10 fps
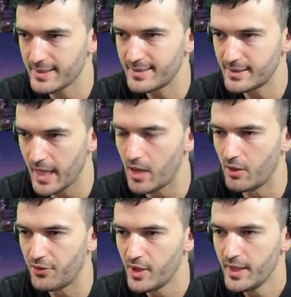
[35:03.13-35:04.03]
in
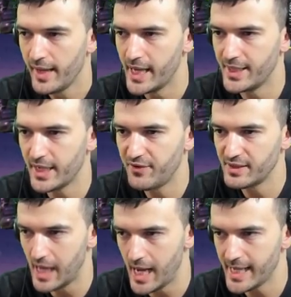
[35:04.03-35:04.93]
stealth. And then if he
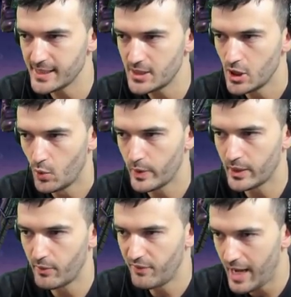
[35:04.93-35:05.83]
dies, we
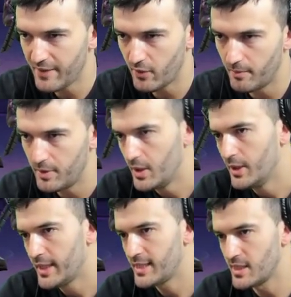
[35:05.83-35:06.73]
can revive him.
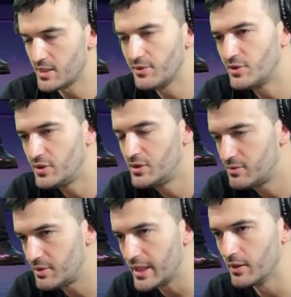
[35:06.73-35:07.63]
He doesn't
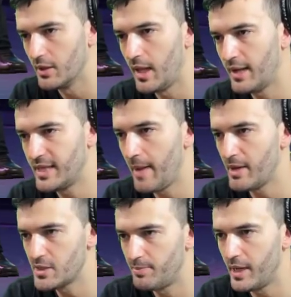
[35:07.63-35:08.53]
deal a lot of
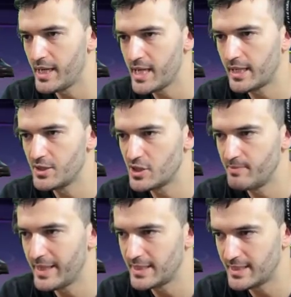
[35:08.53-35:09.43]
damage, but he can
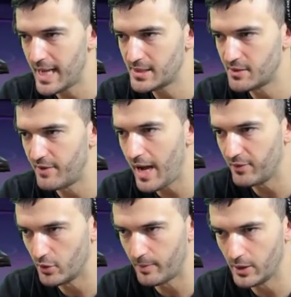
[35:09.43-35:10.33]
just make these guys survive
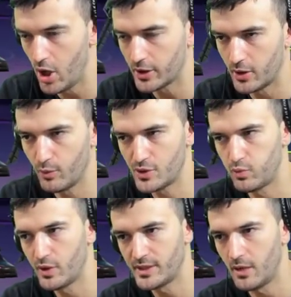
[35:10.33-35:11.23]
a little bit longer, which
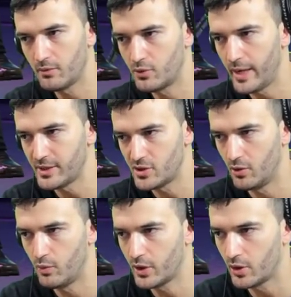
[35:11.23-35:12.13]
works out great.
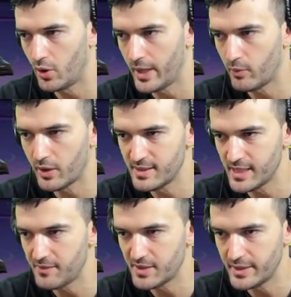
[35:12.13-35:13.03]
So we're gonna go ahead and we're gonna
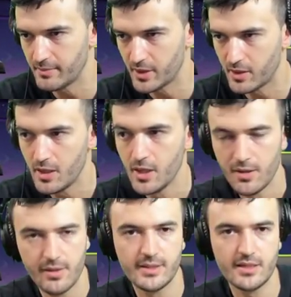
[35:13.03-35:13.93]
save this team here.
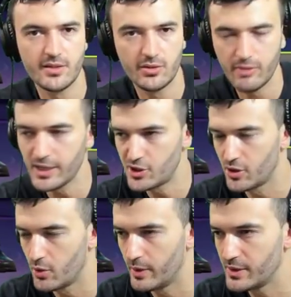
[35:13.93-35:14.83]
This is a great
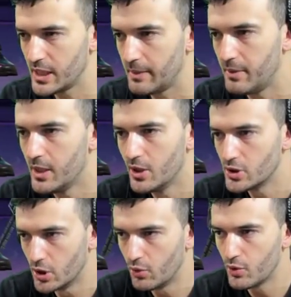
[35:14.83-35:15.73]
sure to win team,
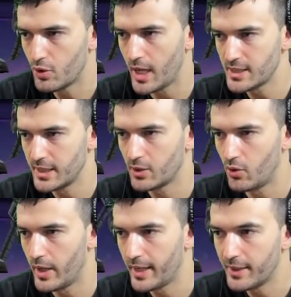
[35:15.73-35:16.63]
so you guys can
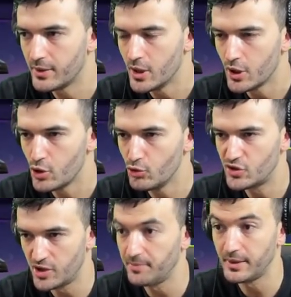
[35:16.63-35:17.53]
go ahead and use
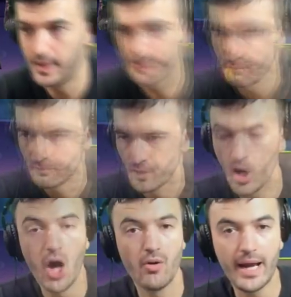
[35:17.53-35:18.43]
something like this.
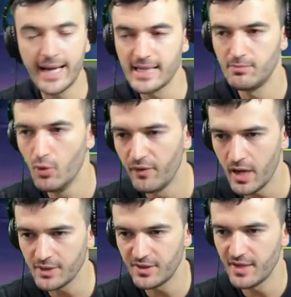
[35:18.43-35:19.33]
All right, guys,
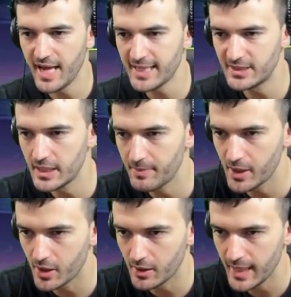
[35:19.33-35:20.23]
moving on to the next team
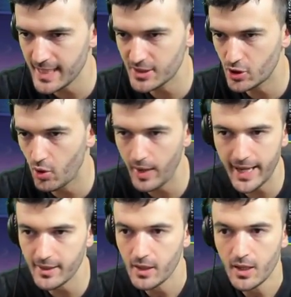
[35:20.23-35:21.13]
here. Let's go
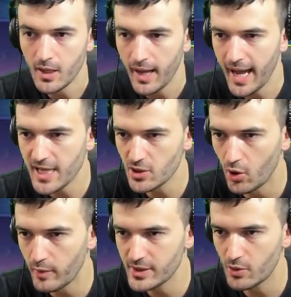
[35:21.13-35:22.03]
ahead, as
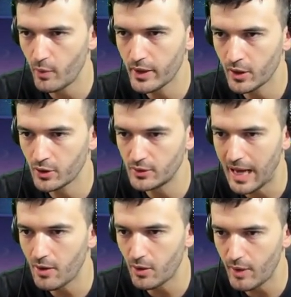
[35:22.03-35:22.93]
always, we're gonna go
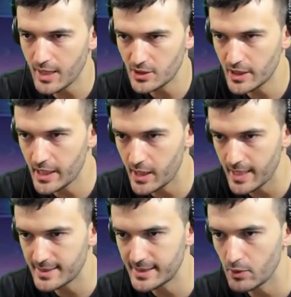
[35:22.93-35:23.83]
down our roster here
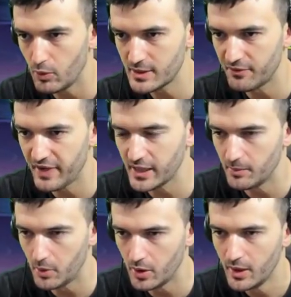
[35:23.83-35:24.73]
and see what's
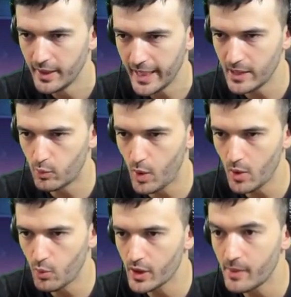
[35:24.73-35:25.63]
available and
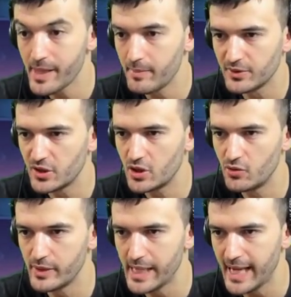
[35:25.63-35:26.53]
what we're gonna be able to
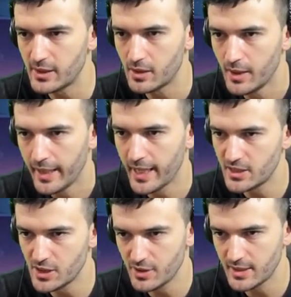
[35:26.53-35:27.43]
create.
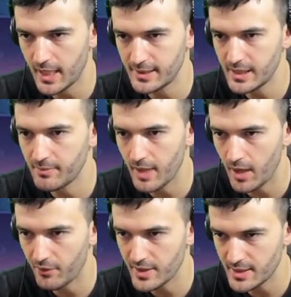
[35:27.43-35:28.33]
Hand Sentry's got a team
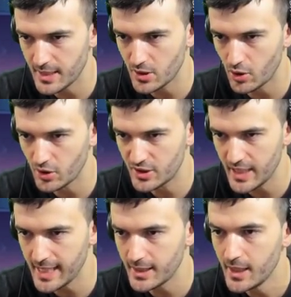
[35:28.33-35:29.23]
now. These guys are all
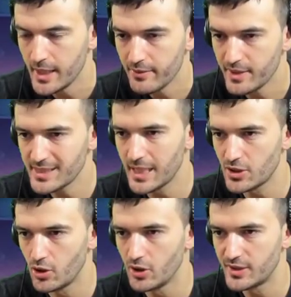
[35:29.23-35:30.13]
set. These
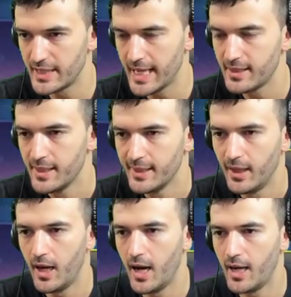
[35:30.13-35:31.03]
guys are all set.
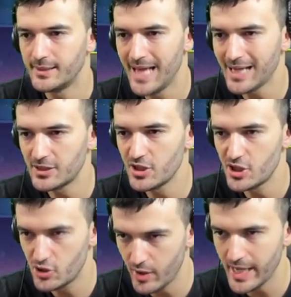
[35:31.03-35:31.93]
Doctor
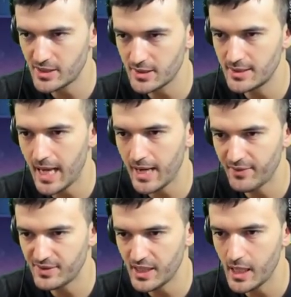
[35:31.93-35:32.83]
Strange does not have
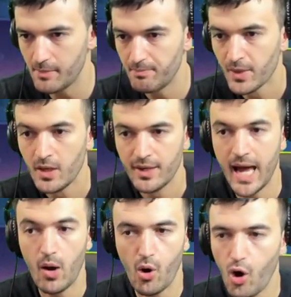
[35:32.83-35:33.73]
a team
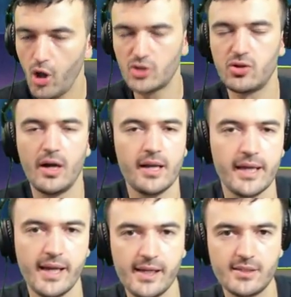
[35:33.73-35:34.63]
now. Ultron
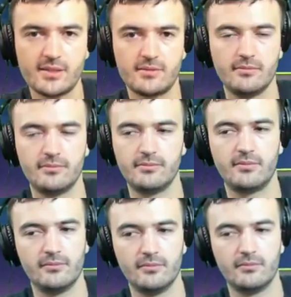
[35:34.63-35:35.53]
is
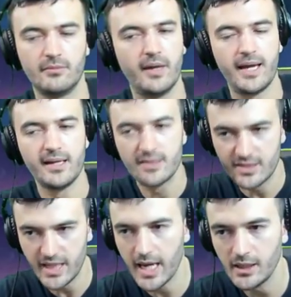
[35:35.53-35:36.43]

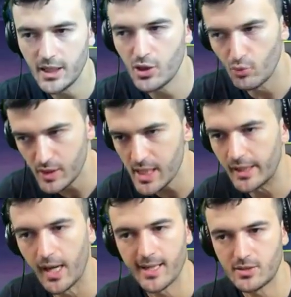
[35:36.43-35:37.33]
insanely unique,
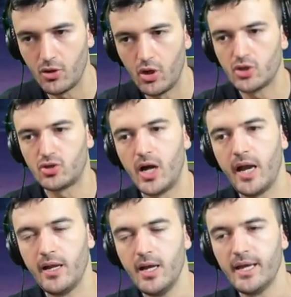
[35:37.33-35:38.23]
guys.
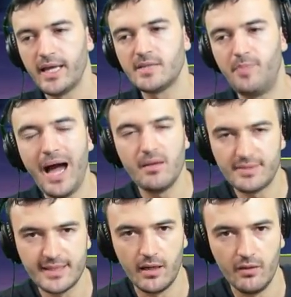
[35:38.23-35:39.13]
Ultron is by
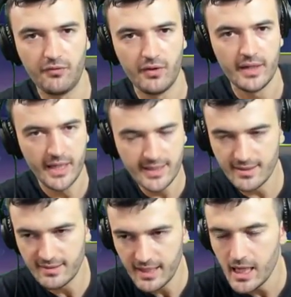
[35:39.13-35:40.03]
himself. He's
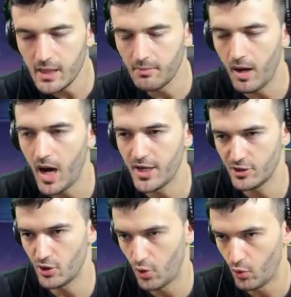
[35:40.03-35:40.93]
a team on
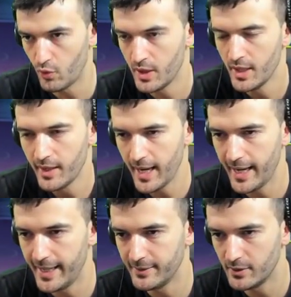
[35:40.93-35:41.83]
his own,
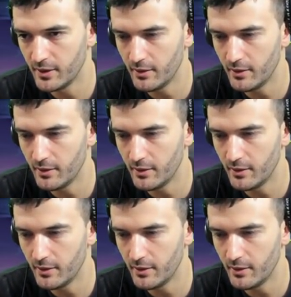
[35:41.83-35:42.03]
and